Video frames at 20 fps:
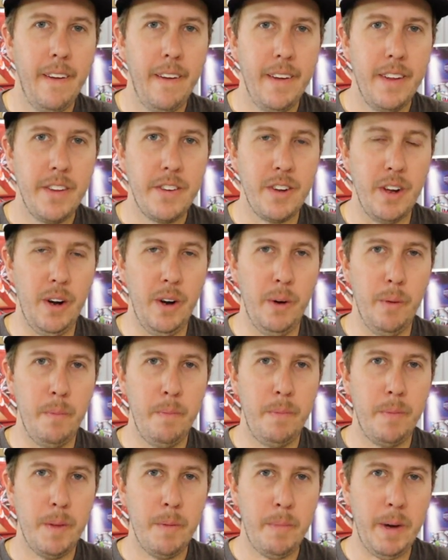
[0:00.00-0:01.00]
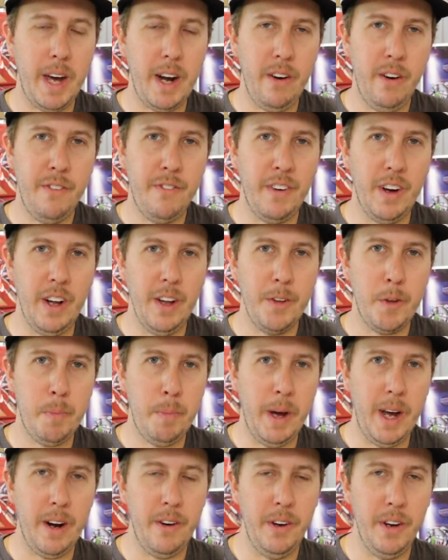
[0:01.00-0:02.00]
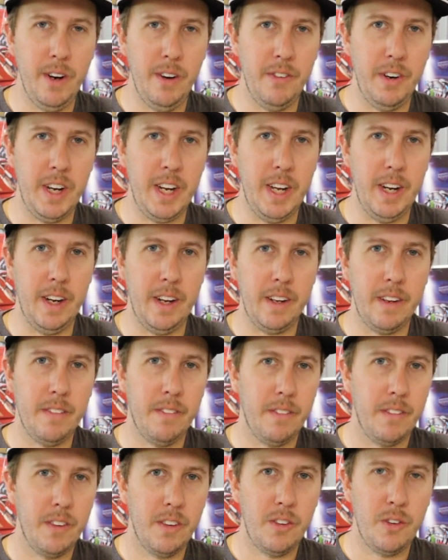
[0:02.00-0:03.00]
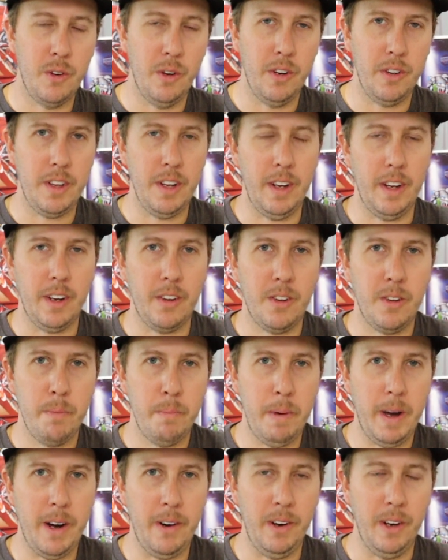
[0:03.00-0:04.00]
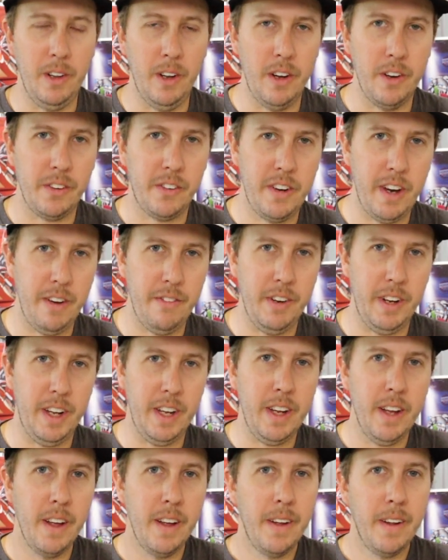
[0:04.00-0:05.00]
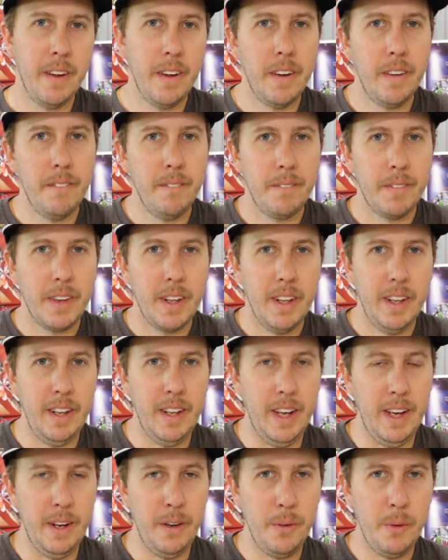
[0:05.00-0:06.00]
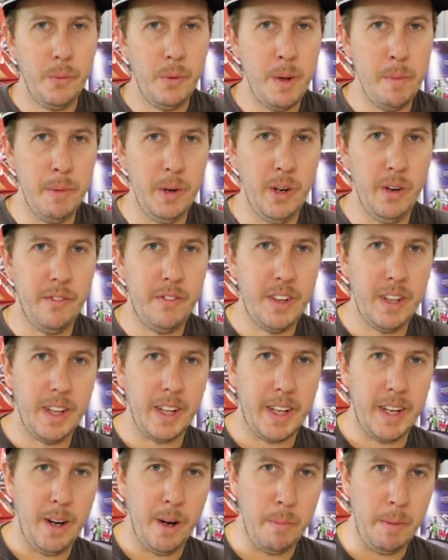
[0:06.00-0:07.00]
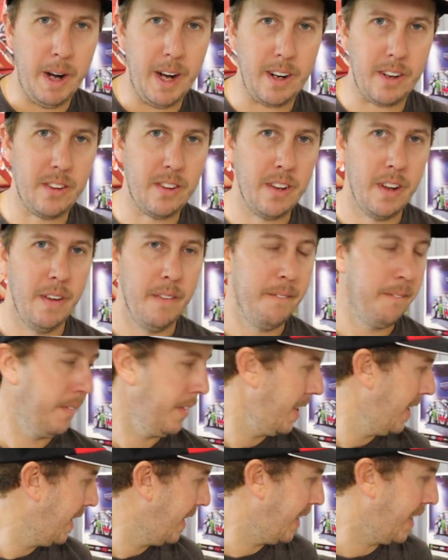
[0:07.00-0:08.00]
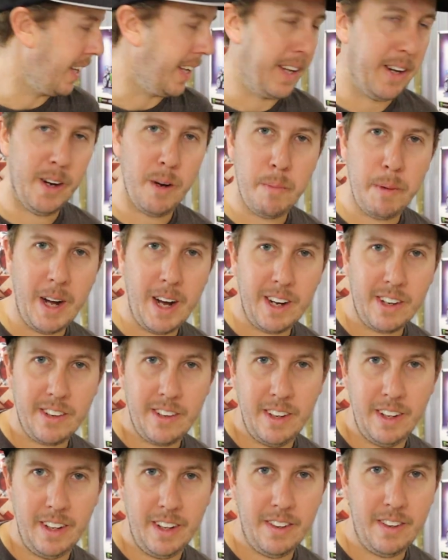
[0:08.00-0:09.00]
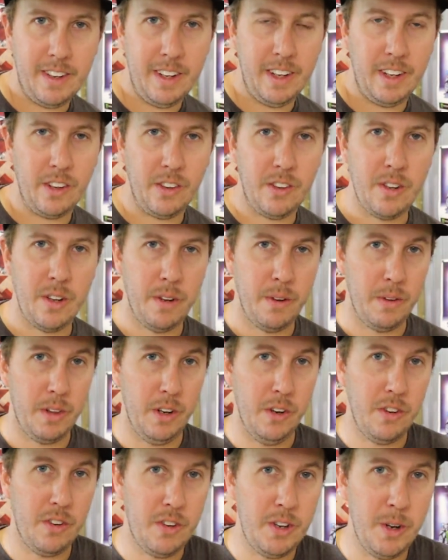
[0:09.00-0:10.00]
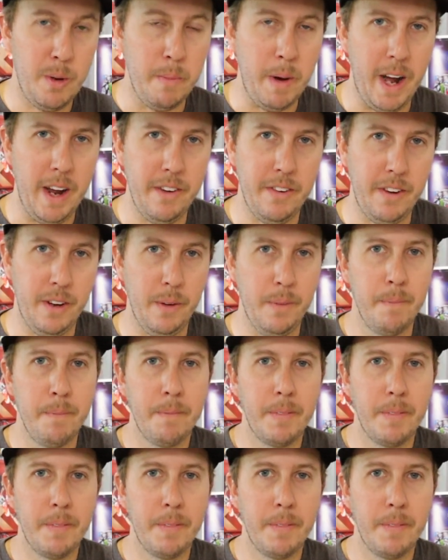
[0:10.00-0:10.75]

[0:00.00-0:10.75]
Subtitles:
So battery faults, battery overheating sort of things, battery longevity. And then we move to the gearbox. The gearbox in these things, there's two, mind you.